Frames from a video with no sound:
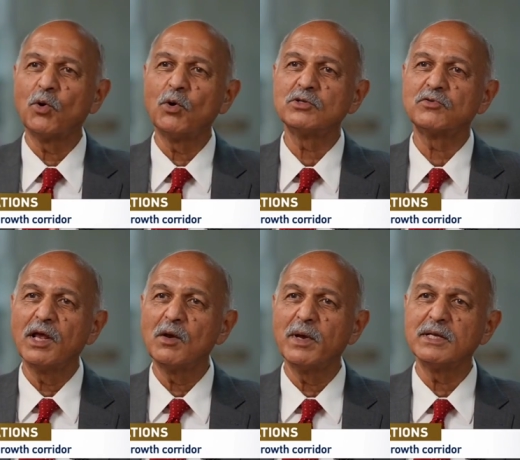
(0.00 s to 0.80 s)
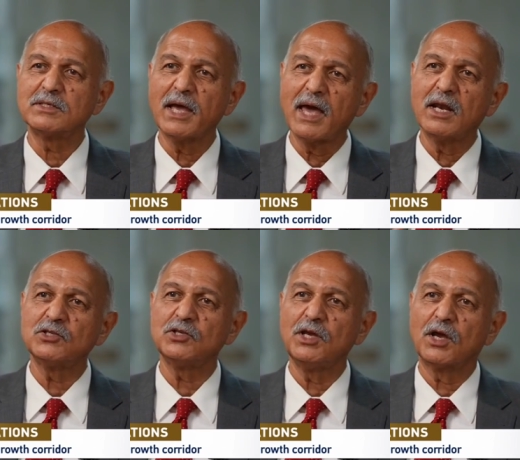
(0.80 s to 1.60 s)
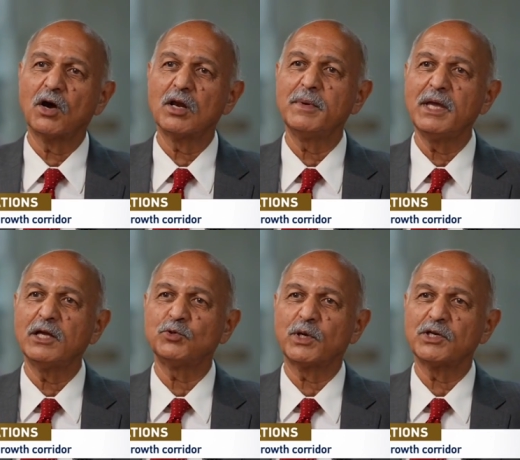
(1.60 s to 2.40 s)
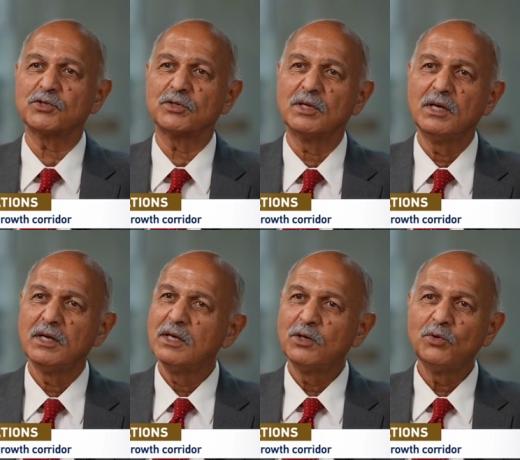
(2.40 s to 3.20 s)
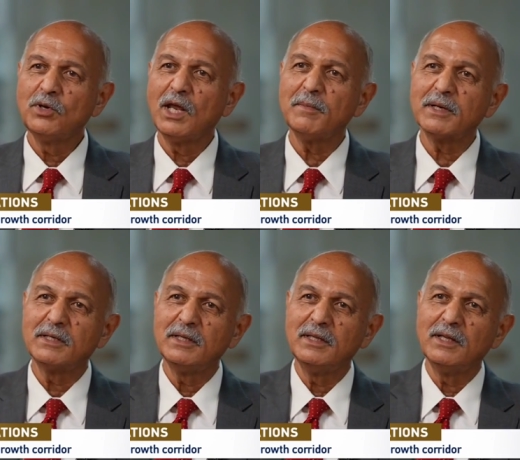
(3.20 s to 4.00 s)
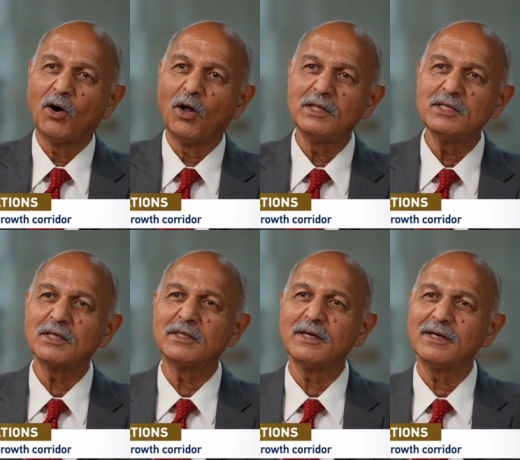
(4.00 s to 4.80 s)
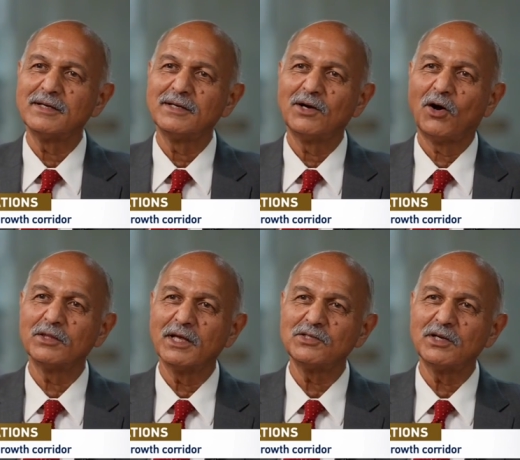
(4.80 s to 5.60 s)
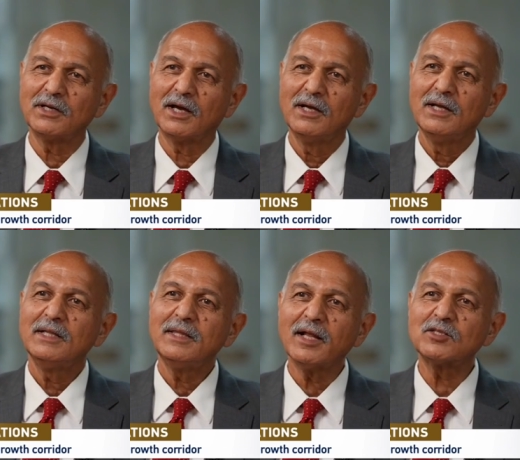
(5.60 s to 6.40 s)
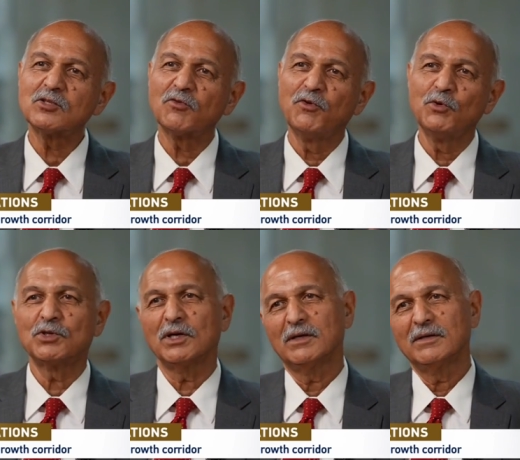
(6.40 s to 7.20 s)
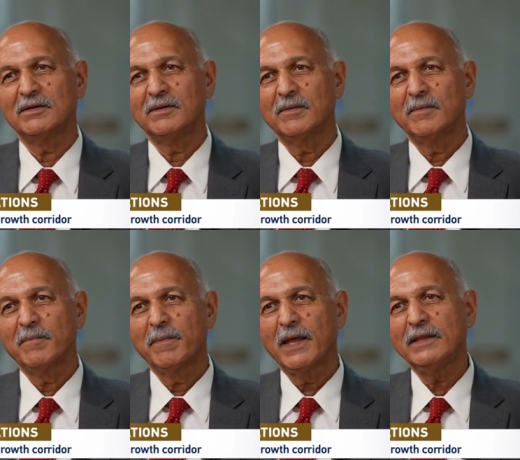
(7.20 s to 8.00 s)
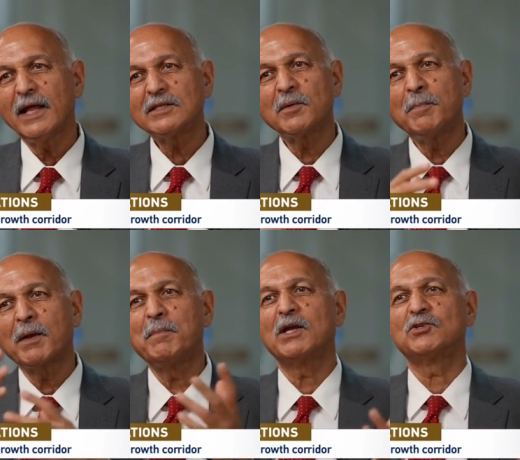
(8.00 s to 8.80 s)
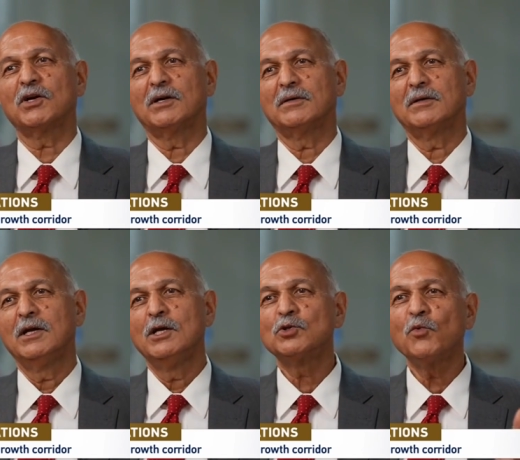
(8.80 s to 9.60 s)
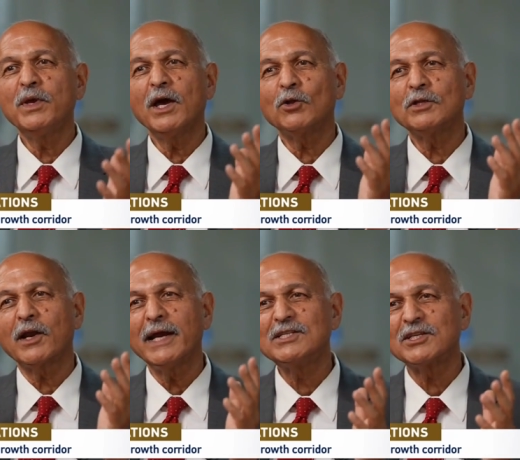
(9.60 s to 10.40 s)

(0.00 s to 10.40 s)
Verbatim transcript: roads, railways, energy, economy, education. You name it, all these are there on the agenda. That's the future. And that's the big picture. So we are on the right